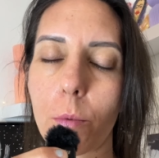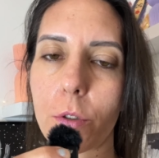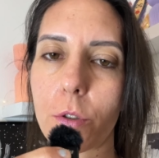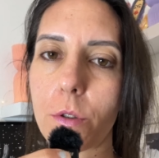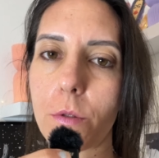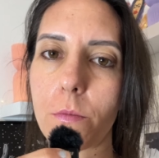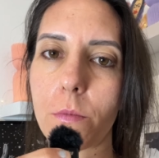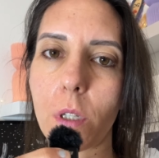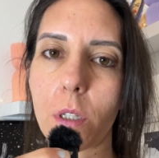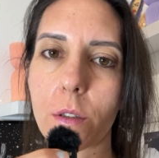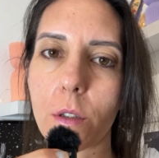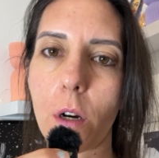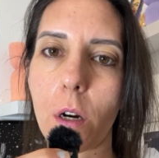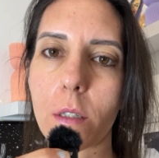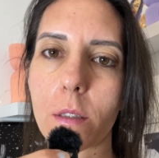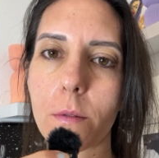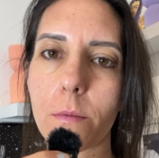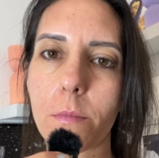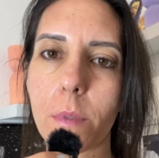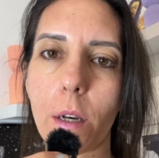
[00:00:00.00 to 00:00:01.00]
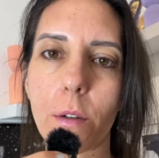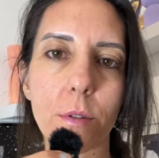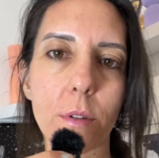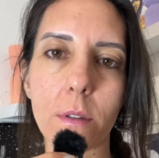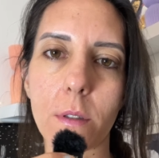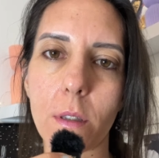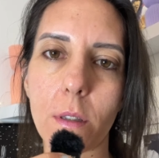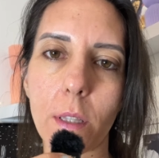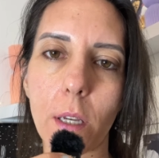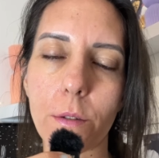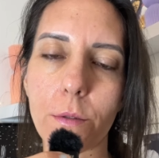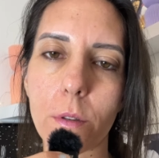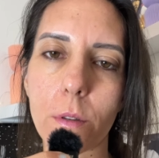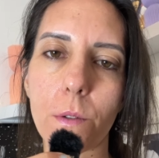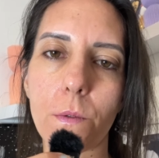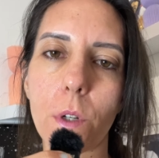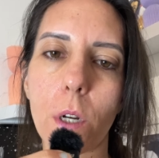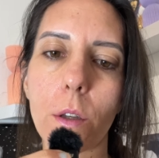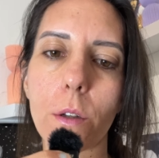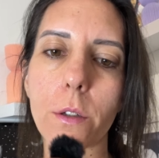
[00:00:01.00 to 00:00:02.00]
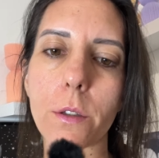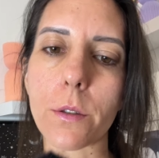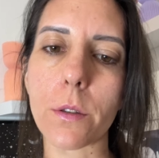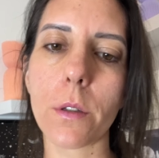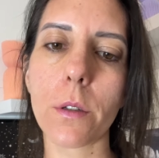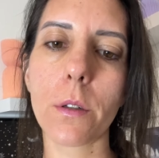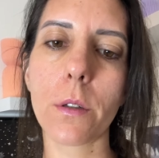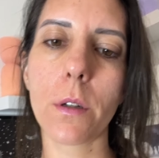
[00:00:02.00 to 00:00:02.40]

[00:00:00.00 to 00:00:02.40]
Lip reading: which does cost thousands and thousands of dollars.